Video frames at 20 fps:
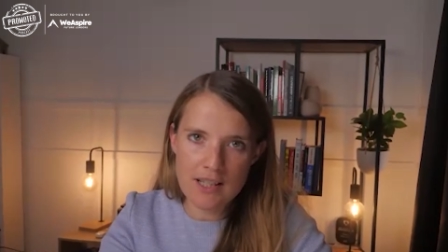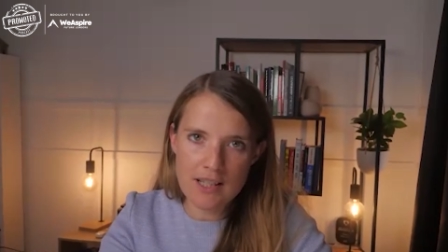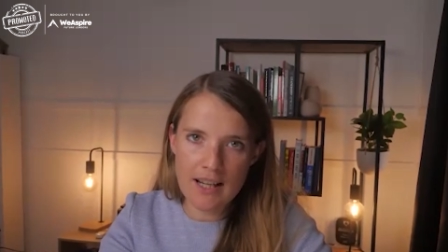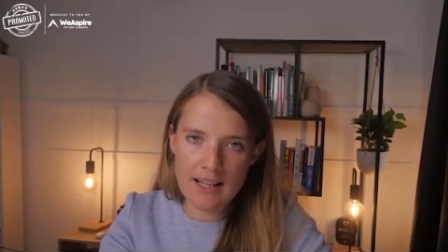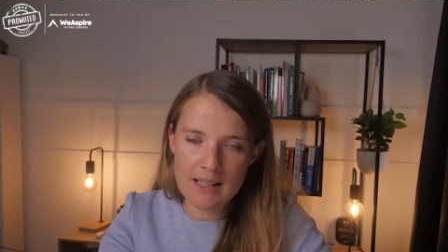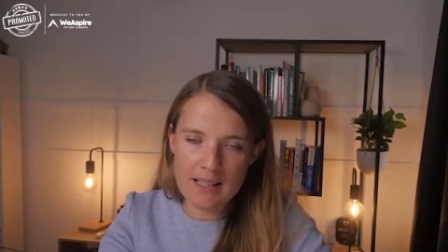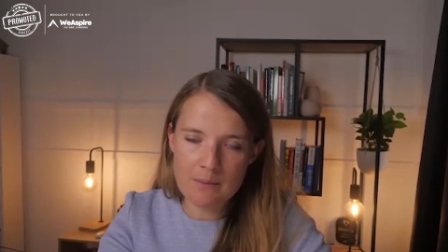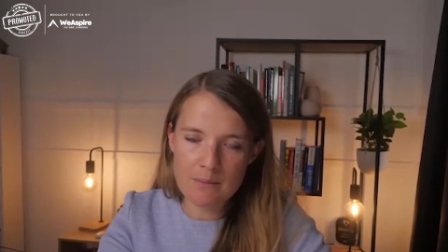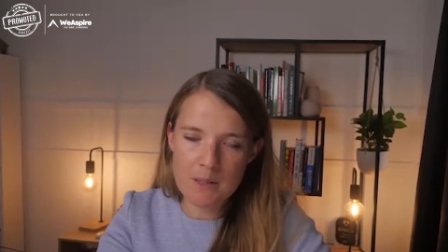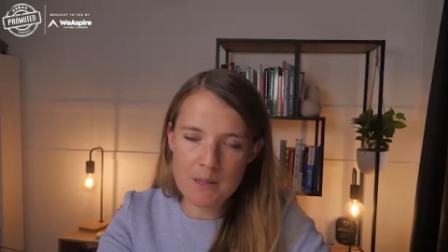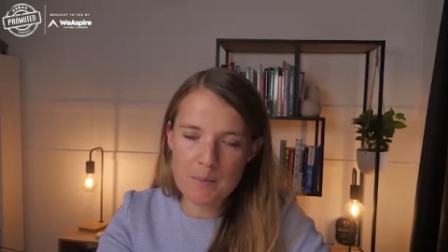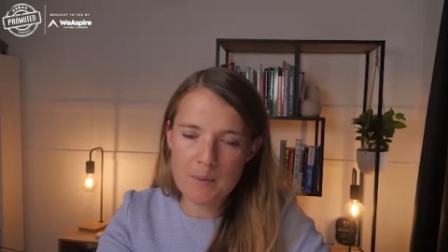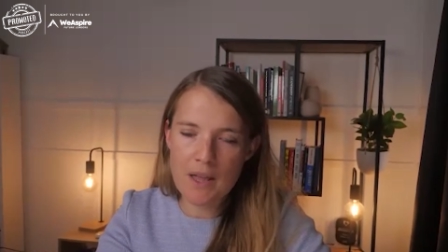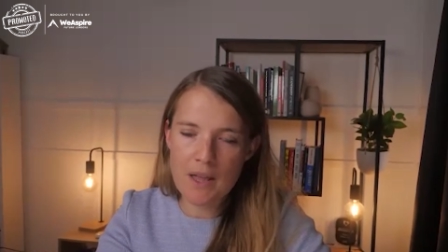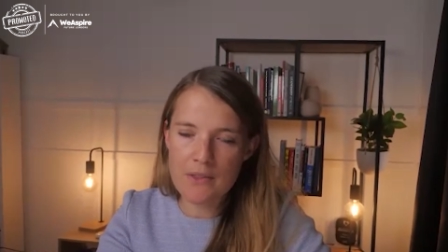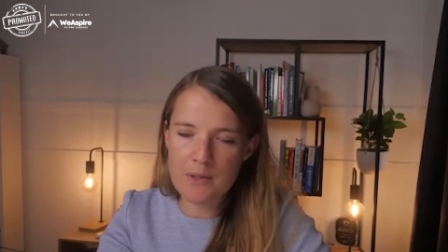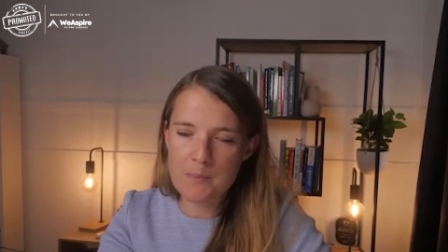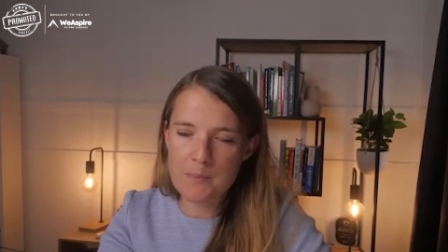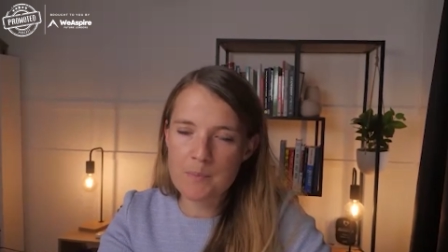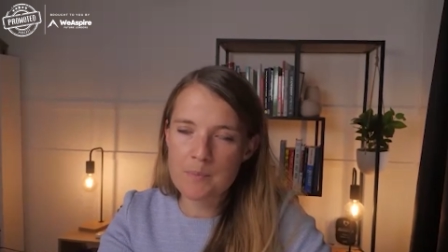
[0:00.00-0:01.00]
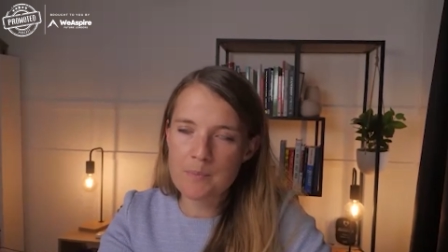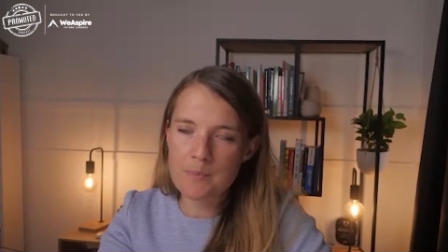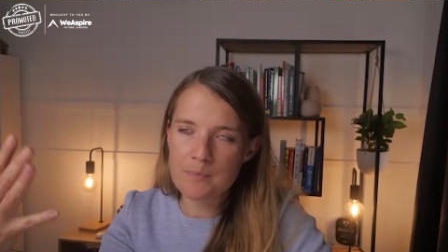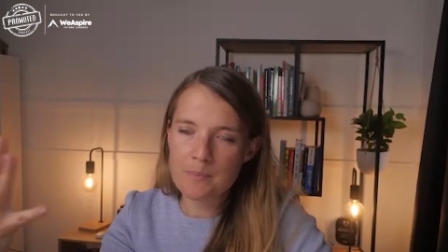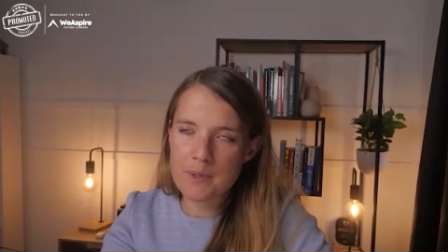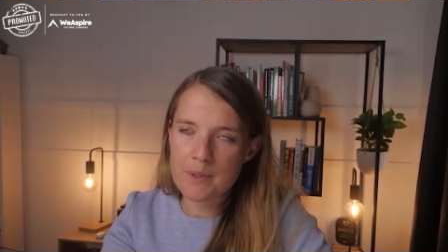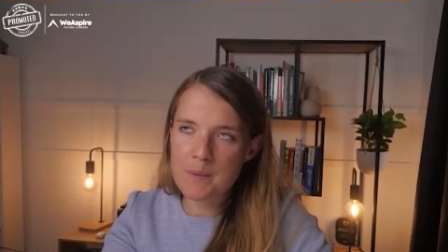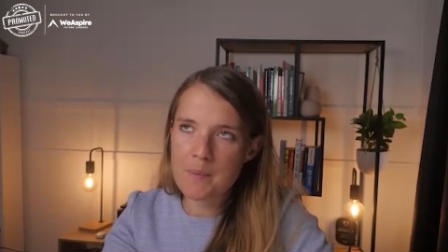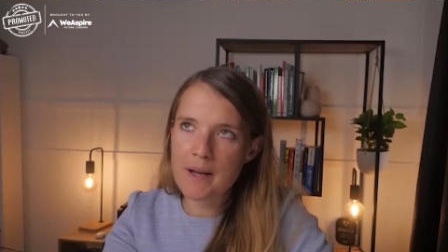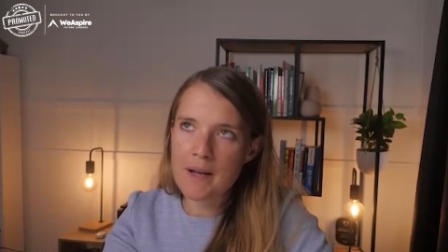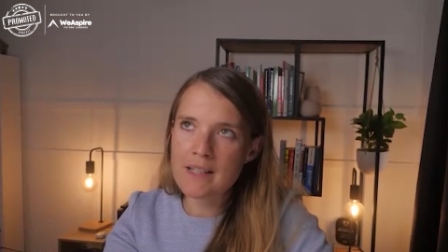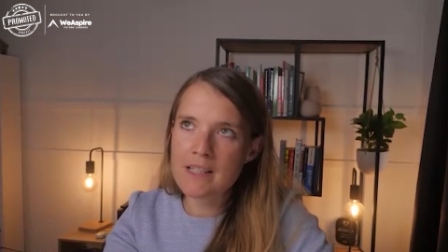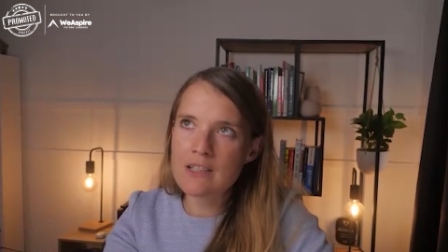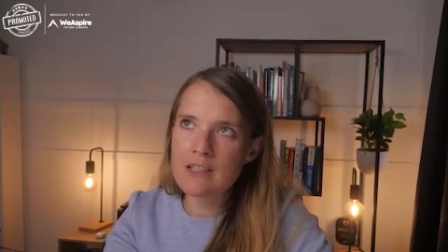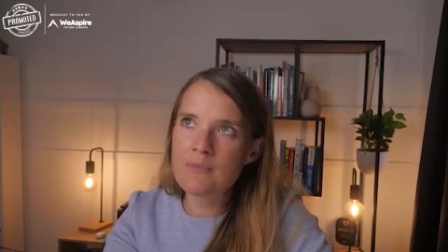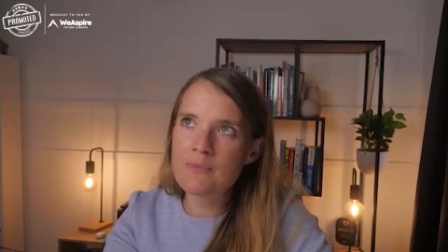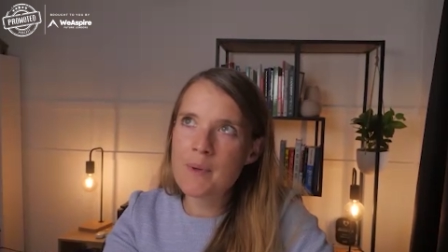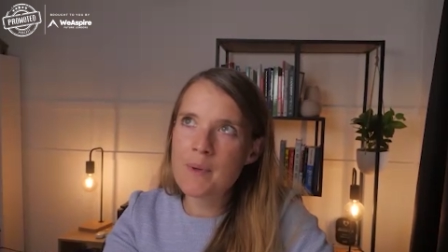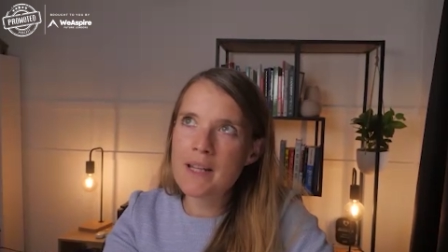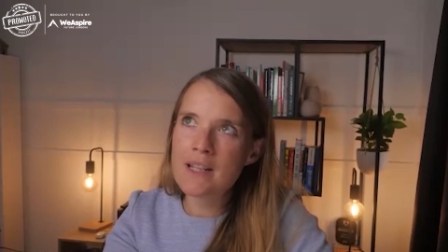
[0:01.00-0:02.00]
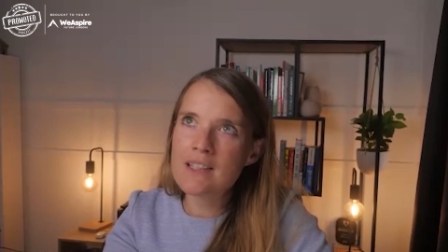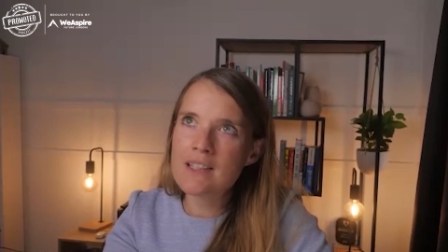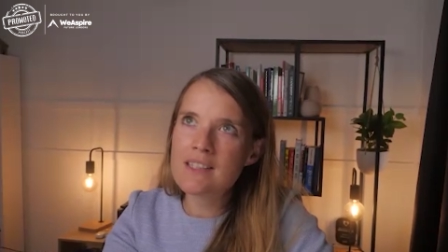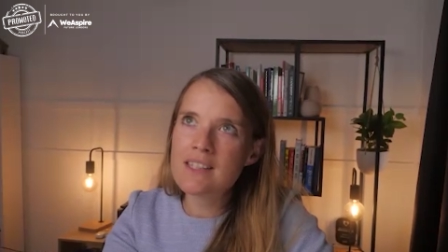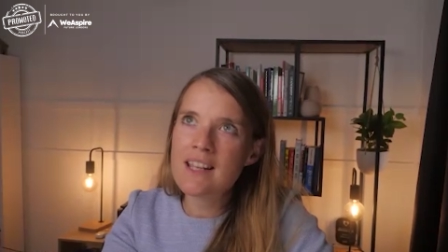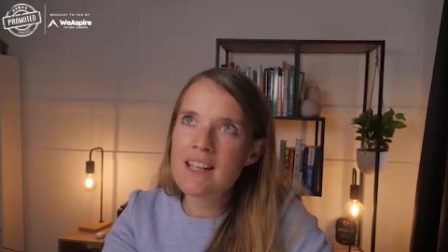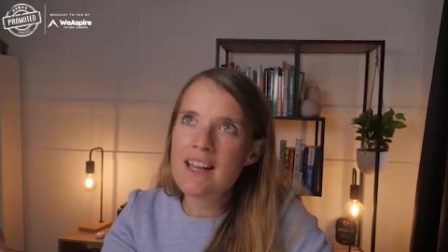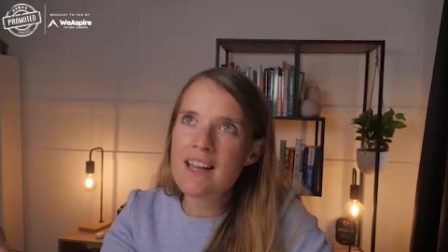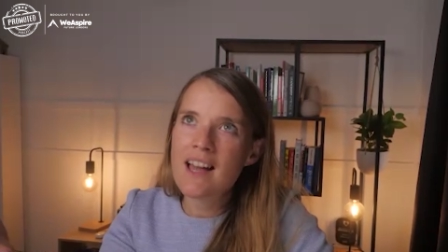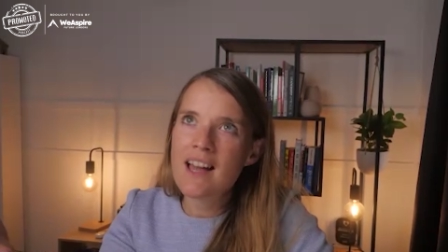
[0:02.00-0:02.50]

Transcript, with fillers: getting someone's other perspective because